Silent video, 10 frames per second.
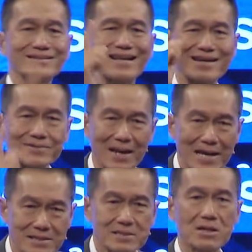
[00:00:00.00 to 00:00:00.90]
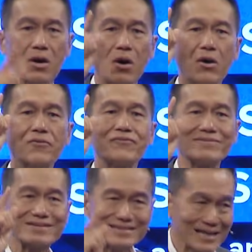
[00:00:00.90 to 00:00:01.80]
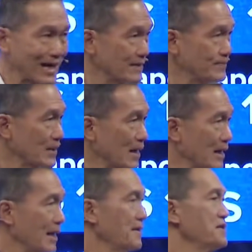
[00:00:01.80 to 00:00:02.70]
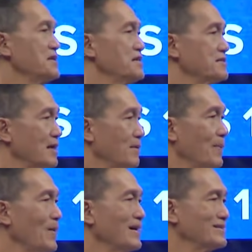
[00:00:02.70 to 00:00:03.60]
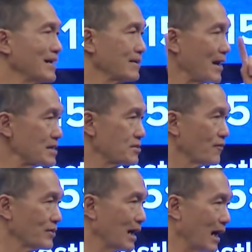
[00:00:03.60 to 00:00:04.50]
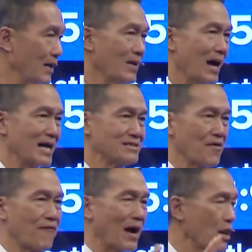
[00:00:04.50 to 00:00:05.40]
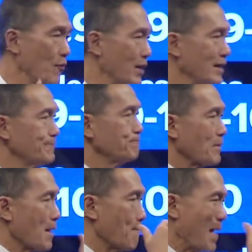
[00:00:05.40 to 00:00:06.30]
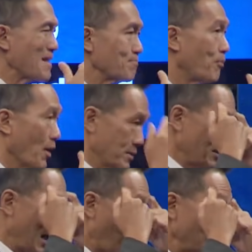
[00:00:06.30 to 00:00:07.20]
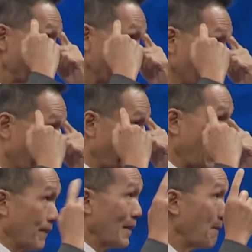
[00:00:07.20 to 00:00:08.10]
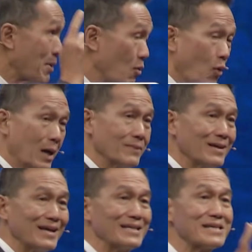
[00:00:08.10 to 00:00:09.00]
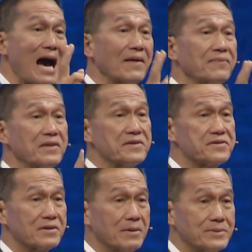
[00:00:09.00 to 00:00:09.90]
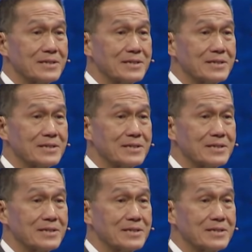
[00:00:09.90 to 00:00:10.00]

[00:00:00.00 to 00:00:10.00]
The grace of God. Ladies and gentlemen, the grace of God has the following main points. I want you to know. Number one, it's undeserved.